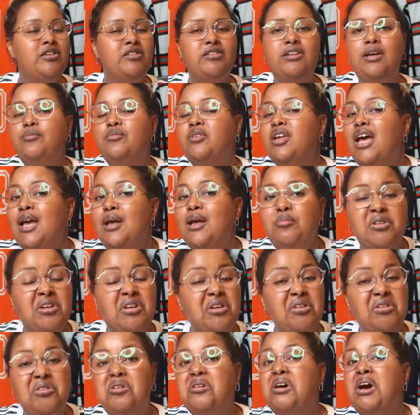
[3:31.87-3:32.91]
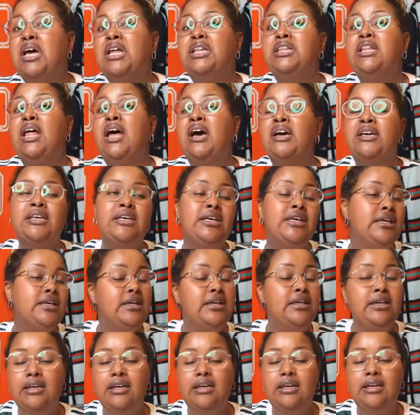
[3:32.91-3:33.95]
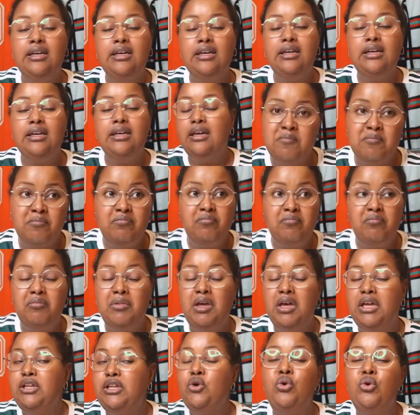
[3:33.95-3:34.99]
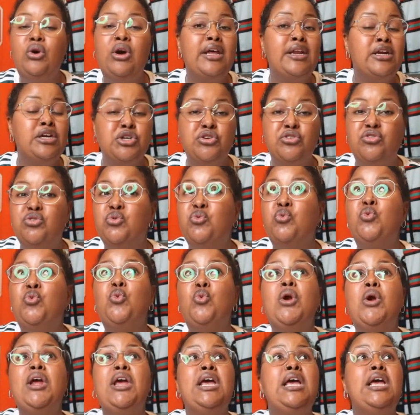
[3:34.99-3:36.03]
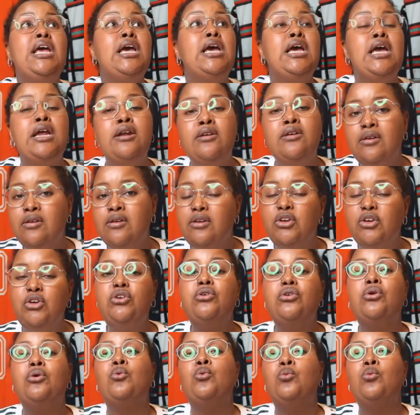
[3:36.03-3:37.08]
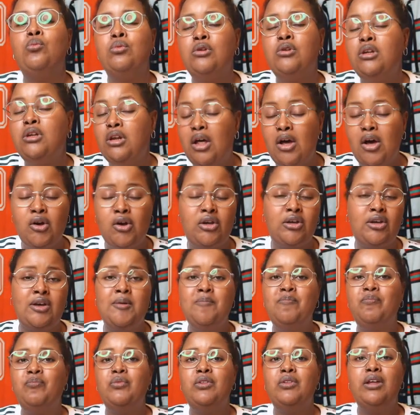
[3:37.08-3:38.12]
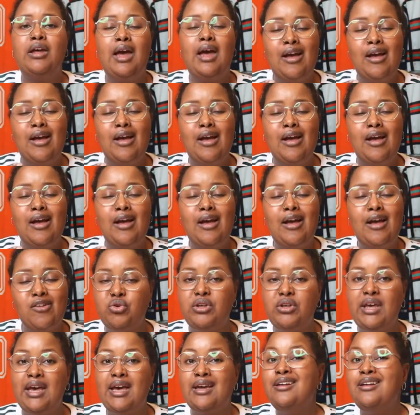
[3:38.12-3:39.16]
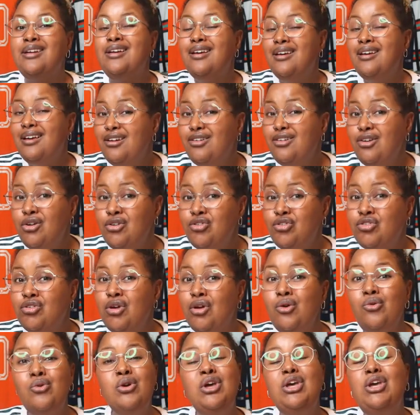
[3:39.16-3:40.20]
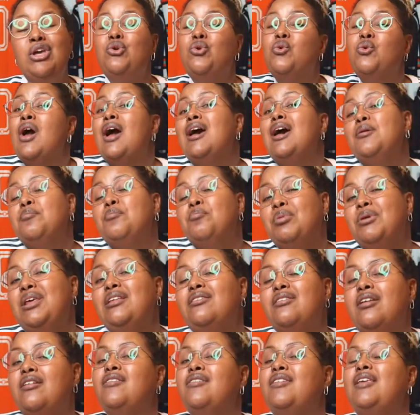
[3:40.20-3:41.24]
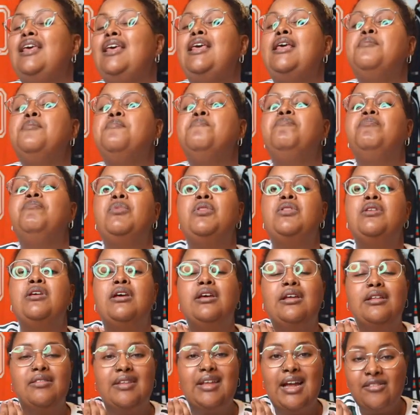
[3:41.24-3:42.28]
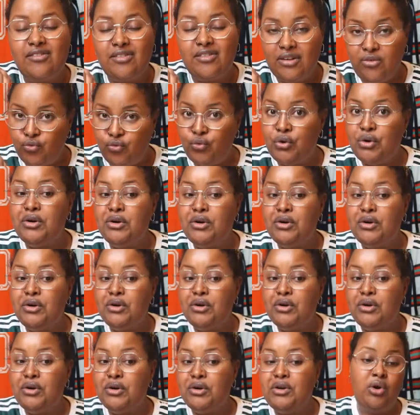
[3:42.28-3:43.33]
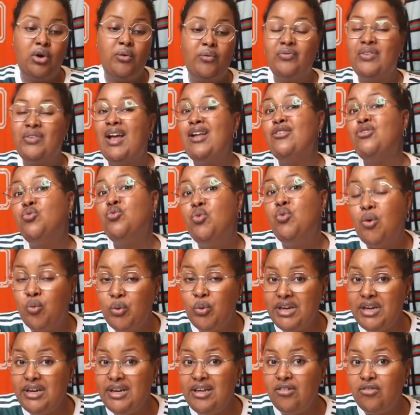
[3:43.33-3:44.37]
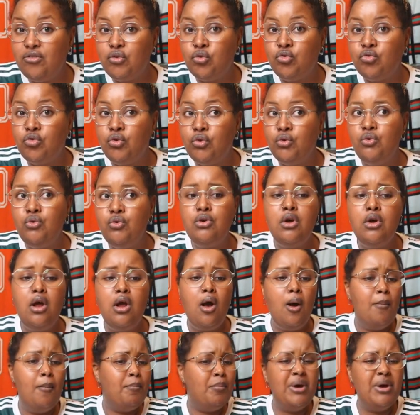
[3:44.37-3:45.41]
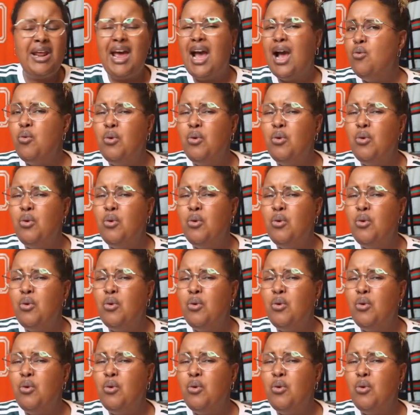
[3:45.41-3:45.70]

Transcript: sometimes you got luck, and you got to just ran your luck as much as you can. And also, you got to beat the team that's in front of you. So that's what we need to do. But